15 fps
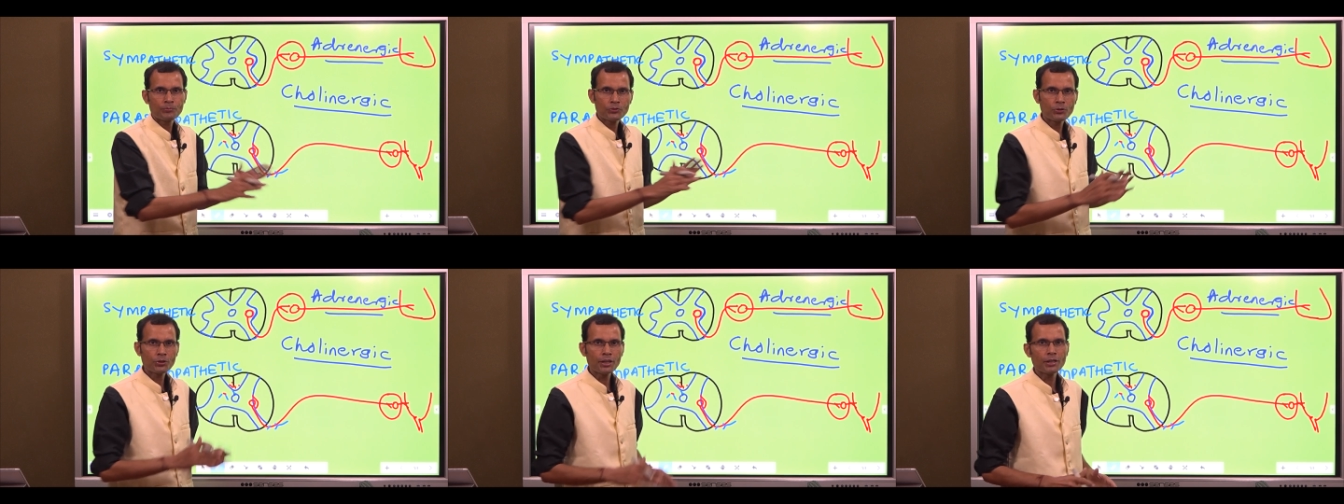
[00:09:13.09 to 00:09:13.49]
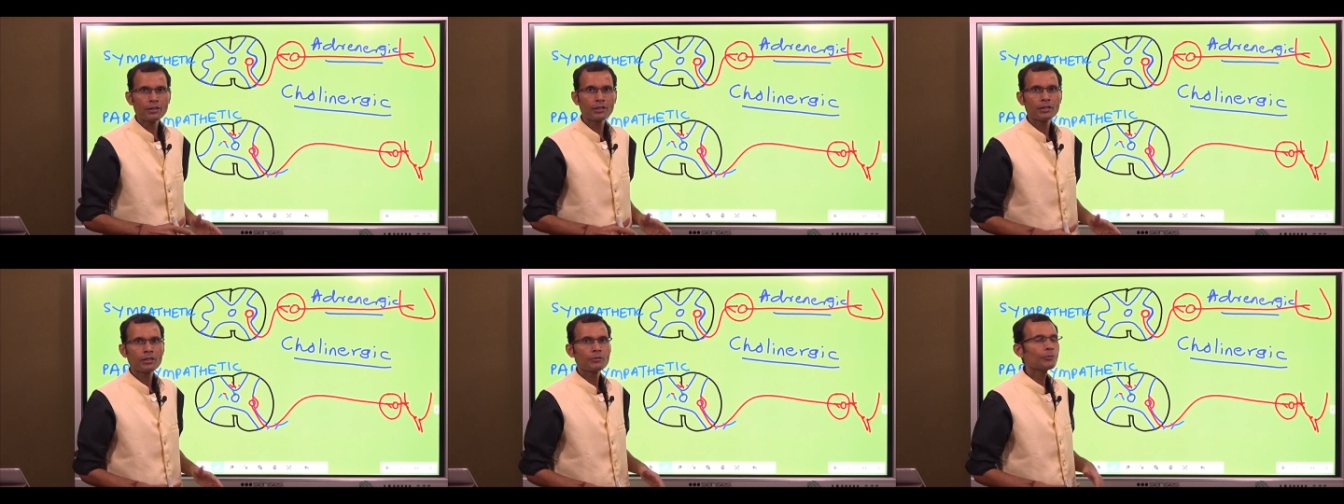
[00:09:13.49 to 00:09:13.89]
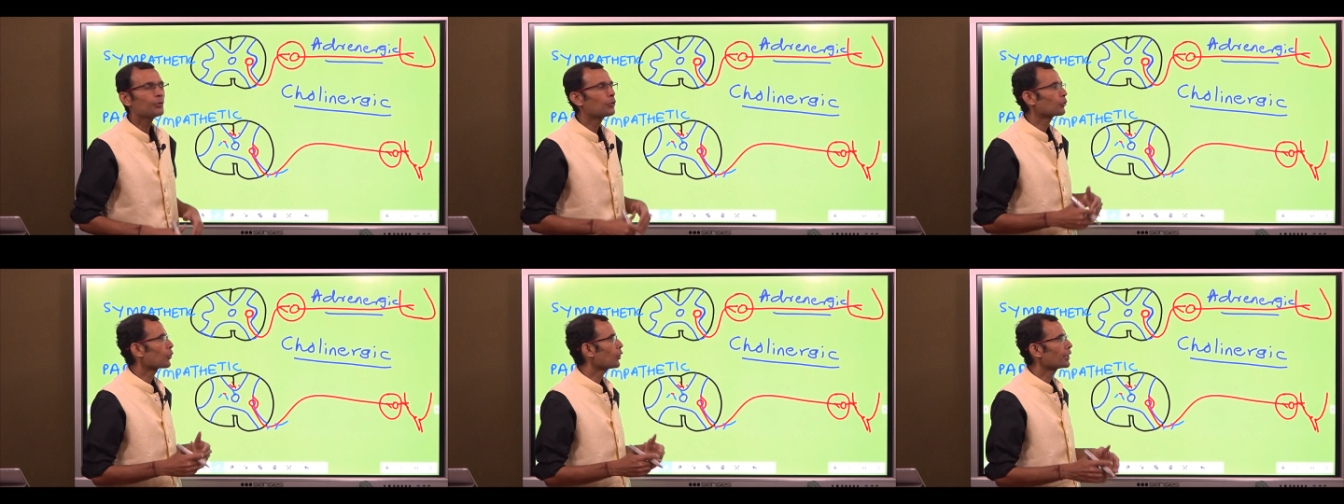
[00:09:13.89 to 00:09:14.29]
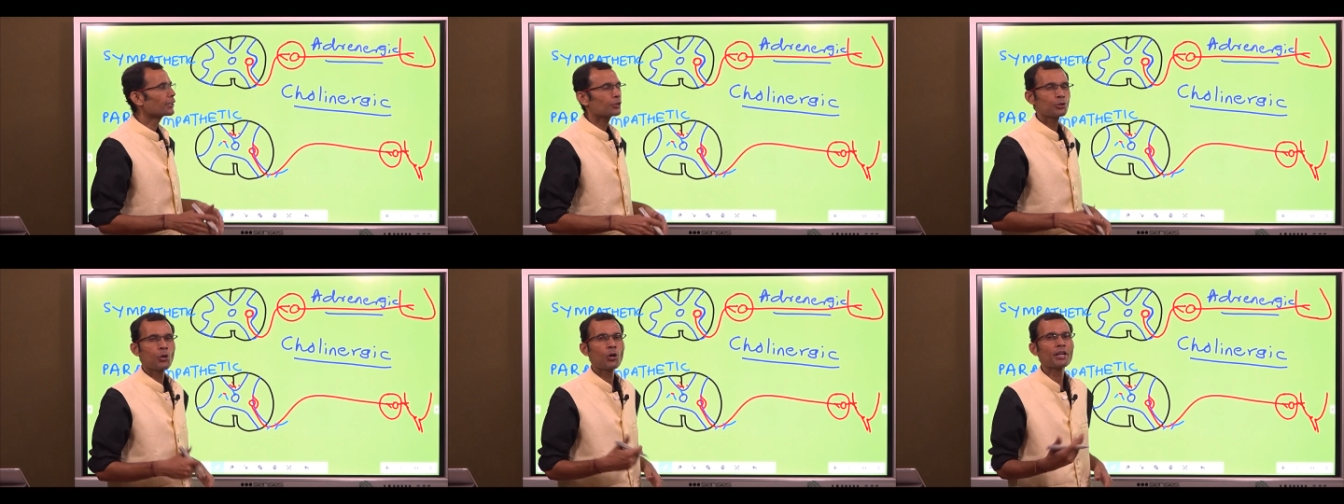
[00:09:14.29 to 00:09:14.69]
Okay, we don't call it
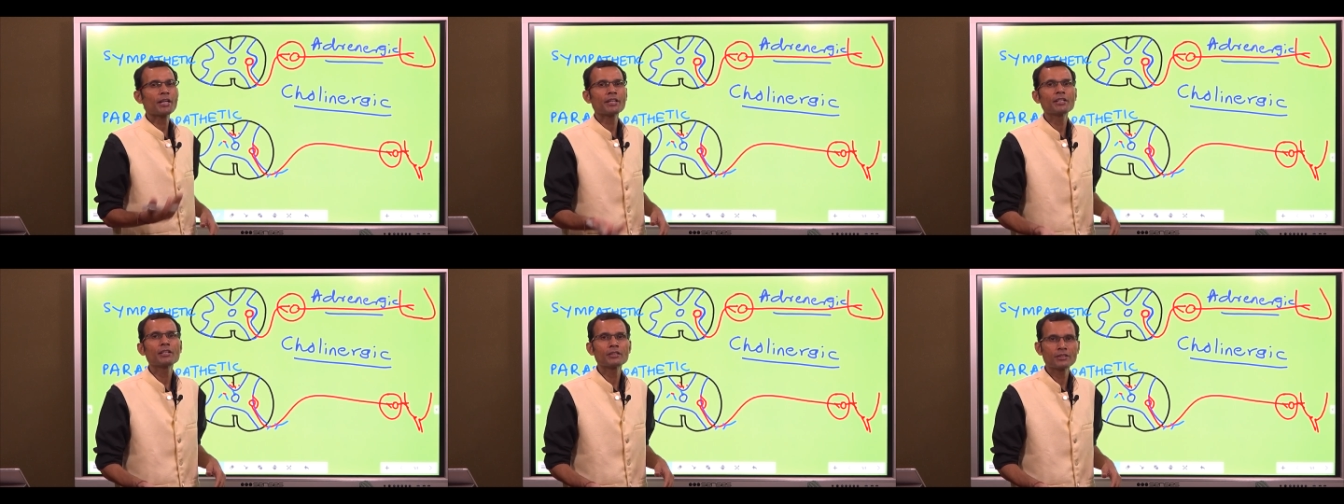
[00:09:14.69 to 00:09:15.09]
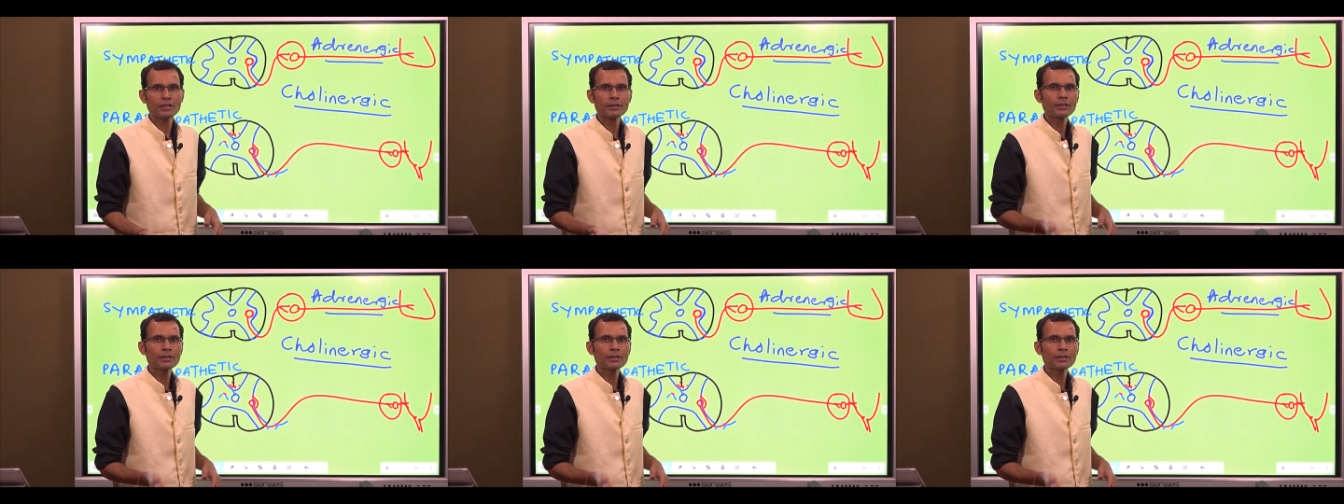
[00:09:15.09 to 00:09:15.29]
noradrenergic